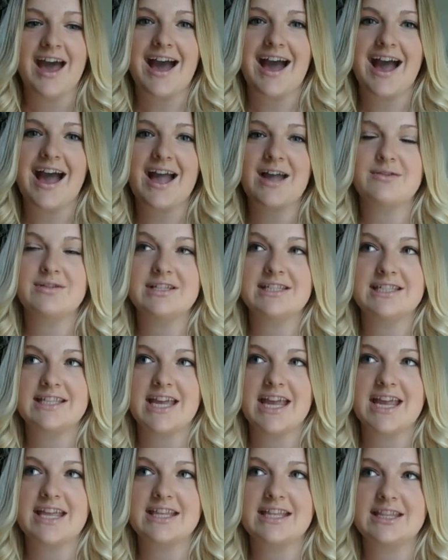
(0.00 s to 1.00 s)
I would
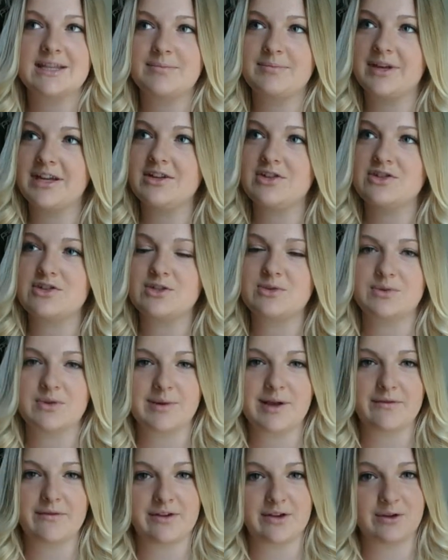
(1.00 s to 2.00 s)
say that the beach is one of
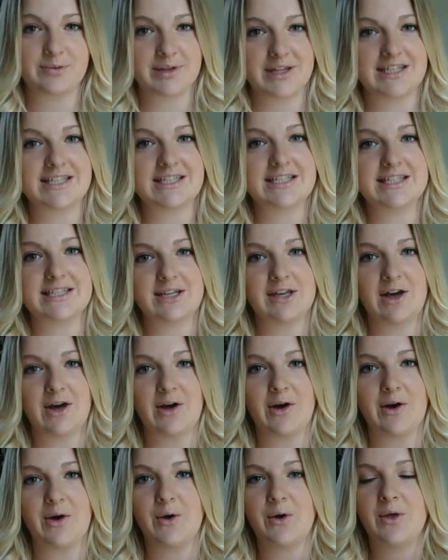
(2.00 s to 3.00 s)
my favorite places to
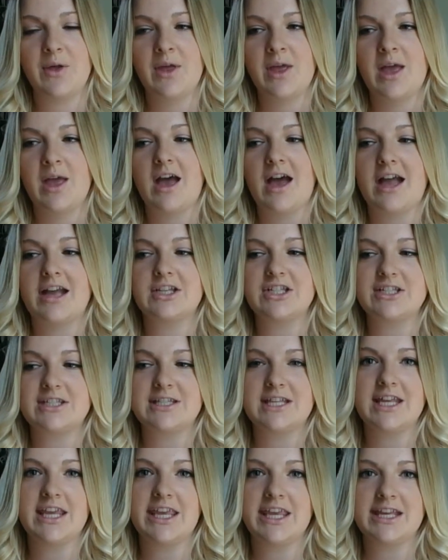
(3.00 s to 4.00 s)
go. I just
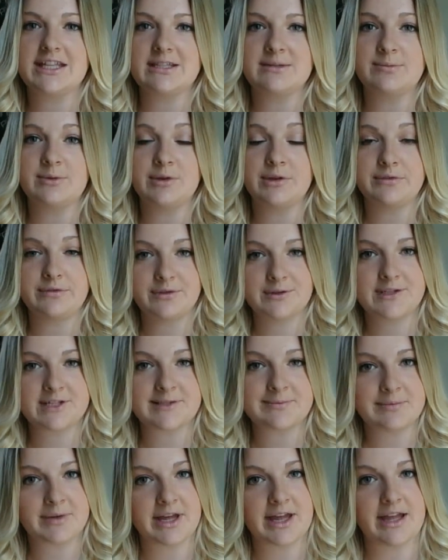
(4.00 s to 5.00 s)
think it's a beautiful
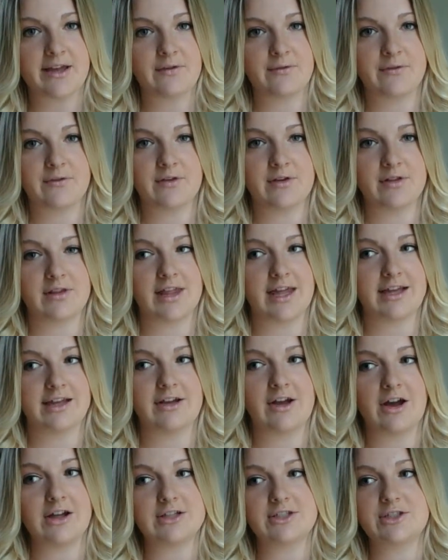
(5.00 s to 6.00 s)
display of like
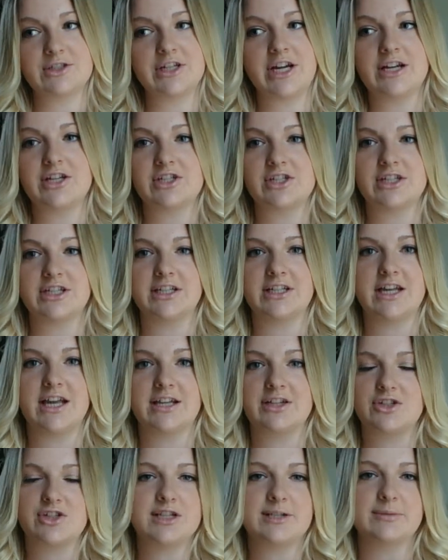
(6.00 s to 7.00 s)
God's creation, and
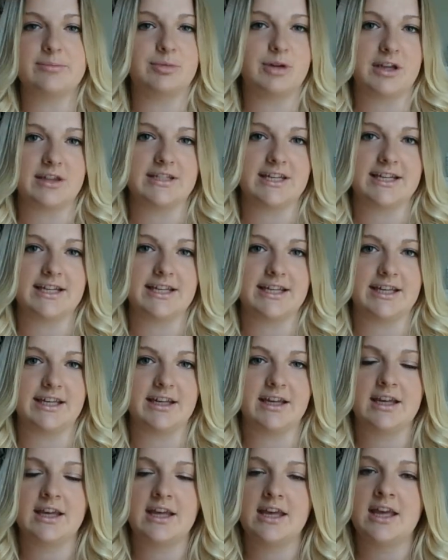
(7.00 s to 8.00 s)
it's just
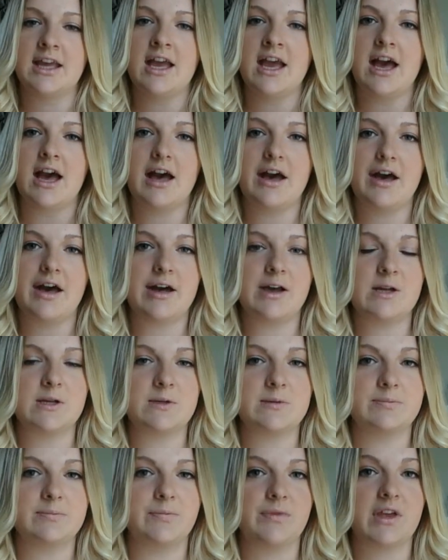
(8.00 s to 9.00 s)
breathtaking.
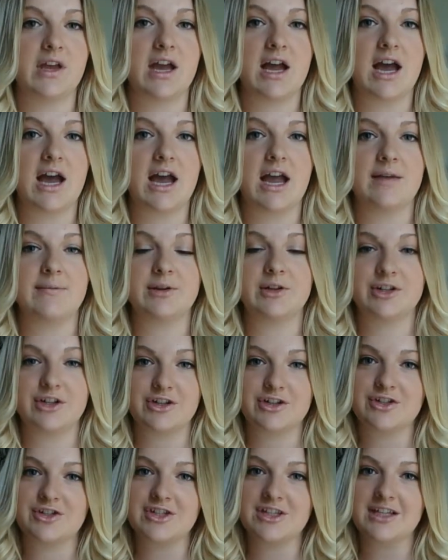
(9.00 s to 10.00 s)
Um, I'm a
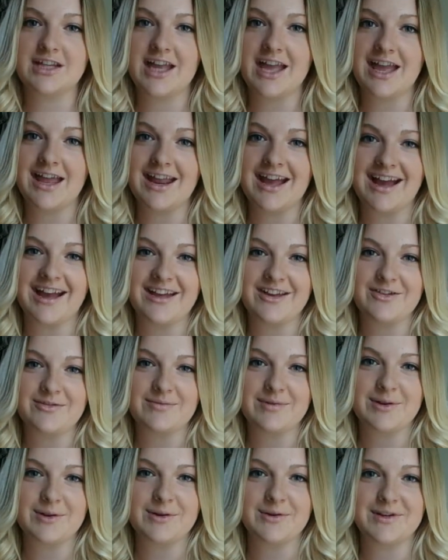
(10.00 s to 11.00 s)
Christian, and I have
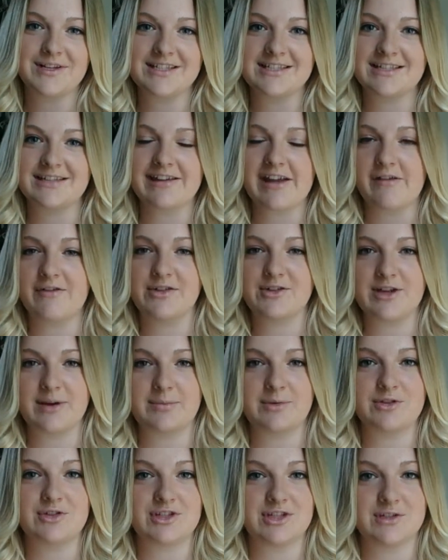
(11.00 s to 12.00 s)
been going to Calvary
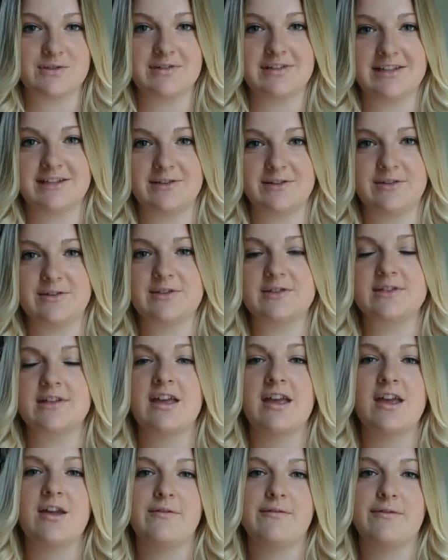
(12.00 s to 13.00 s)
Chapel Chino Hills
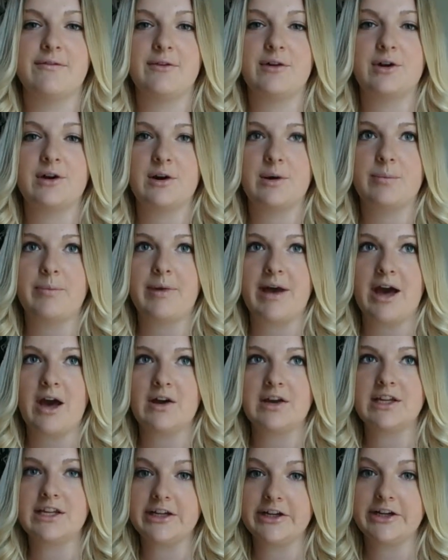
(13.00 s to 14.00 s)
for
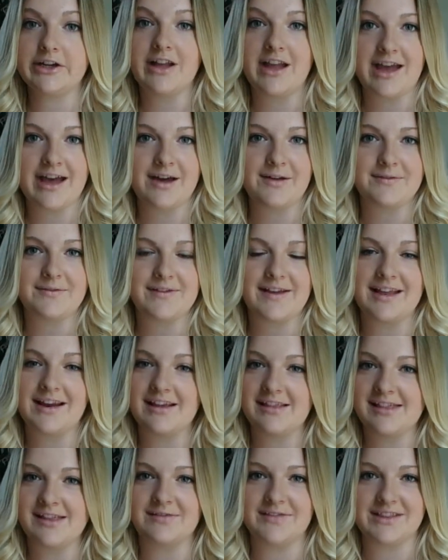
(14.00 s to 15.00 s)
about a year and a half, and
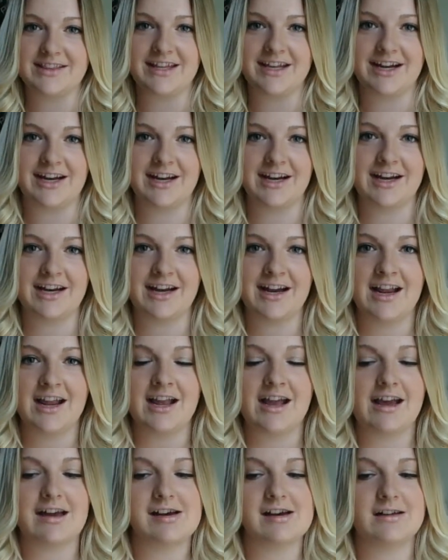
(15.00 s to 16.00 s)
I love it there.
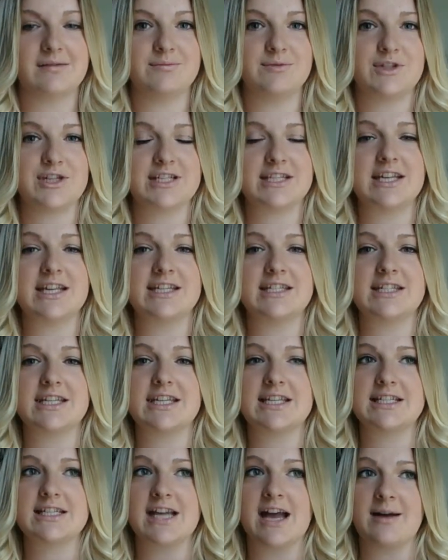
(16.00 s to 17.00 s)
Um, Jesus
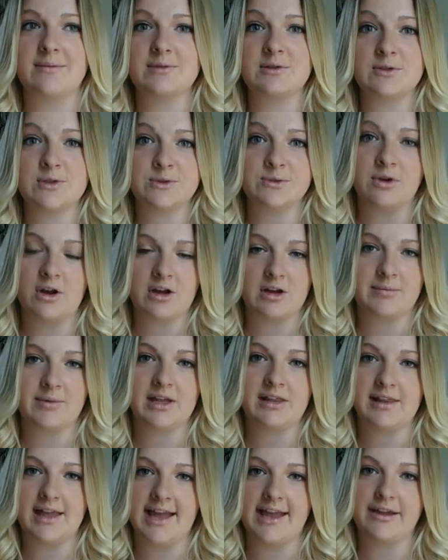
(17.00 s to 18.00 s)
is the absolute rock of my
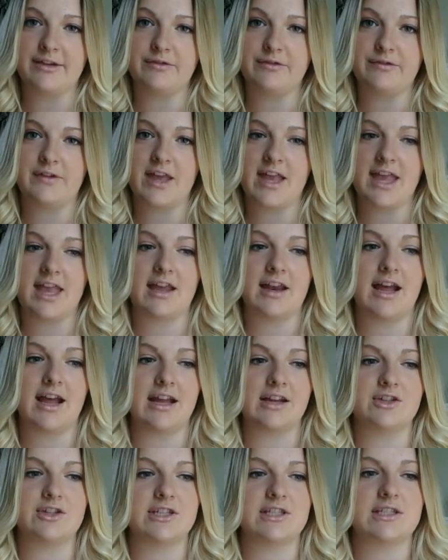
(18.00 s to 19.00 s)
life, and
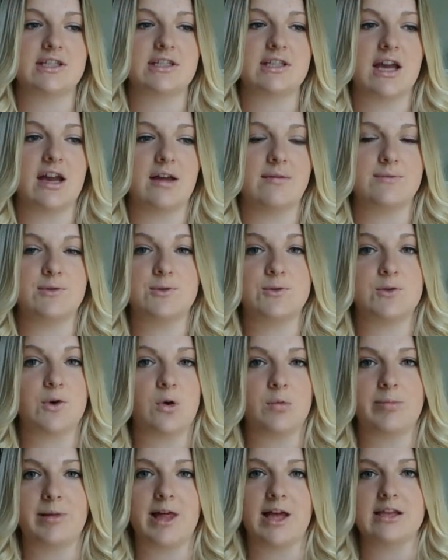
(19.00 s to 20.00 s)
I just am
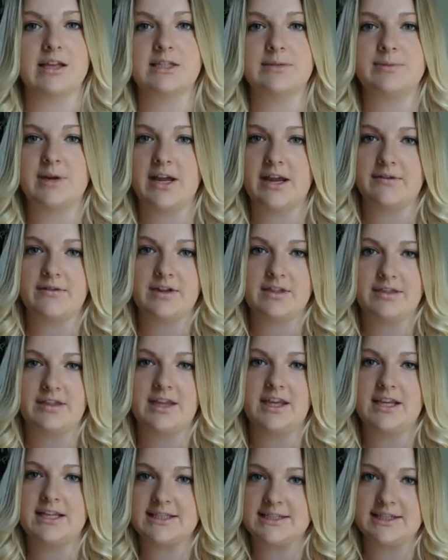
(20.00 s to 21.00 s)
so blessed by
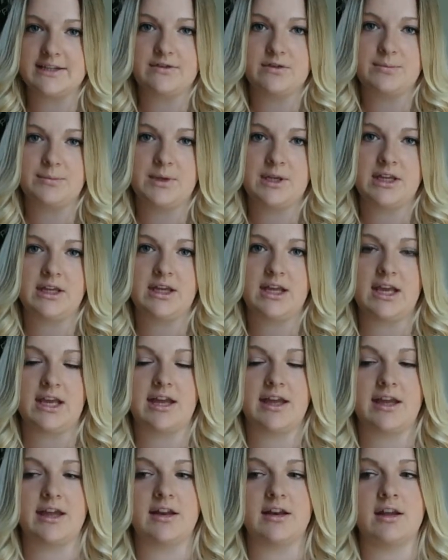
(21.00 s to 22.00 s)
everything He's given me.
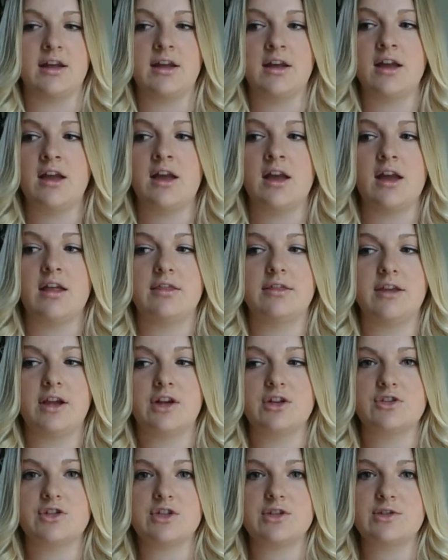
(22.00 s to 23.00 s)
And
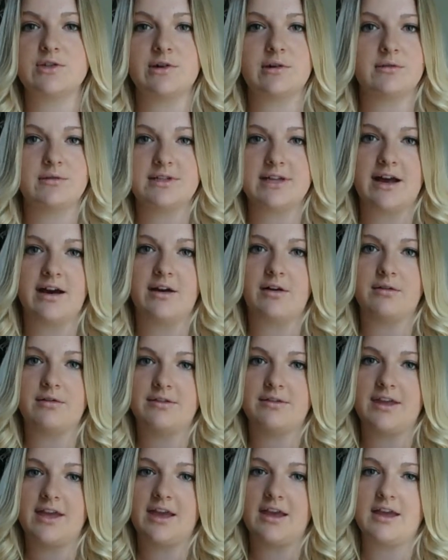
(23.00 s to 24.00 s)
there's just no
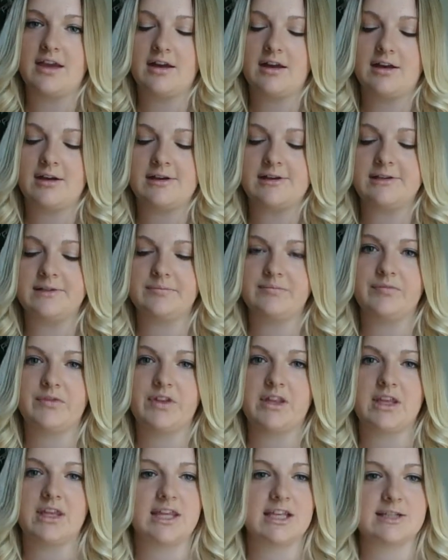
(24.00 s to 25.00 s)
doubt that um,
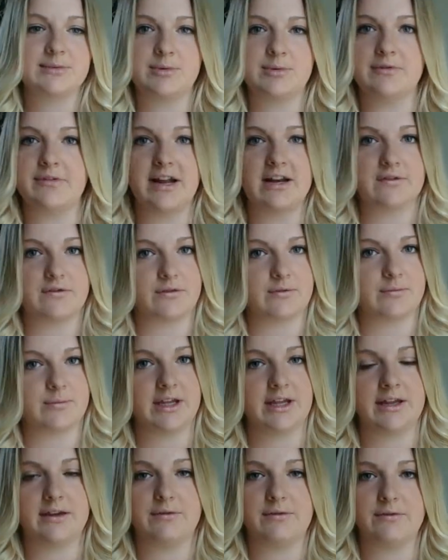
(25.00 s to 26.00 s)
He's provided for
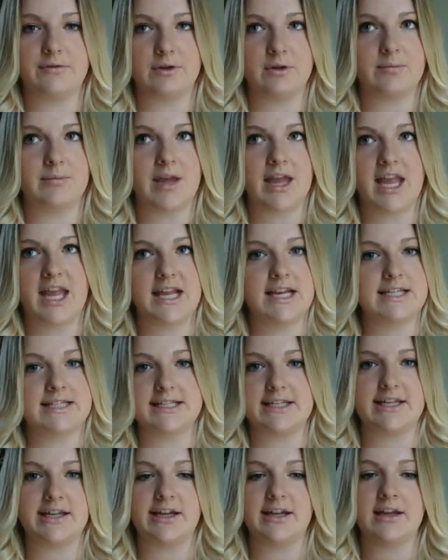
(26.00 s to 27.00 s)
me from A to
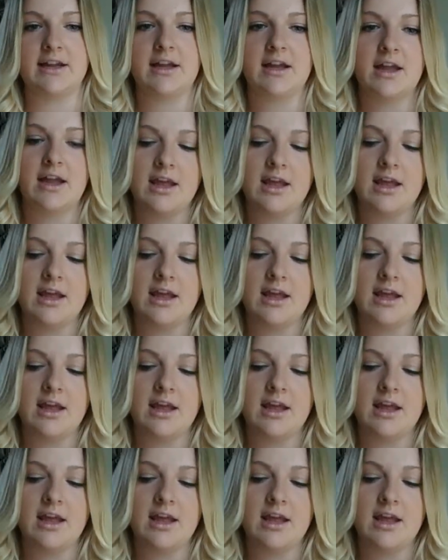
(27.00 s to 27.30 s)
Z.